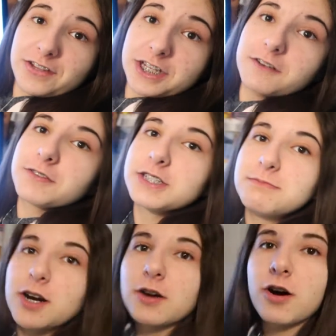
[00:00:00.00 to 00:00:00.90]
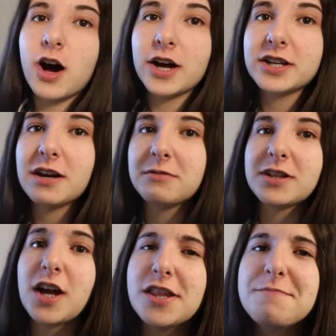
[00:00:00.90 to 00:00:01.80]
video for tomorrow on Cartwheel
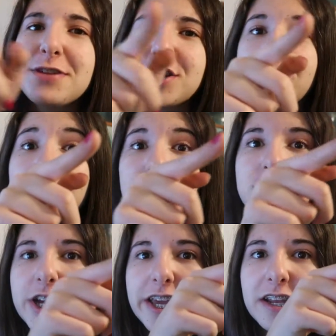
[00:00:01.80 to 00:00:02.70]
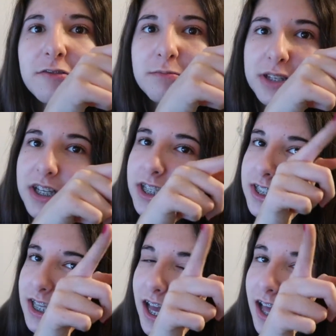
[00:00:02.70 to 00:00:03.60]
Carly. Be sure to go check it out
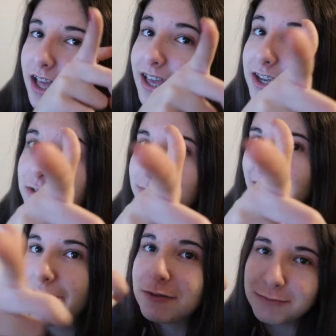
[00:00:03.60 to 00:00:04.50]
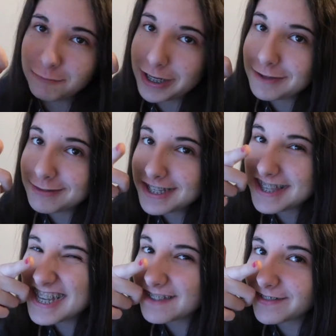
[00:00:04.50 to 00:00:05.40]
because uh, it'll be out when you see
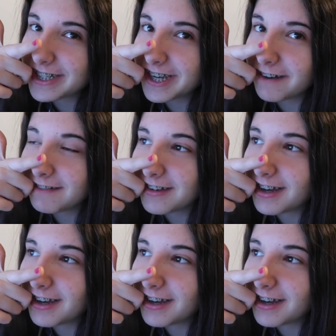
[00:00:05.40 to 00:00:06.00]
this video.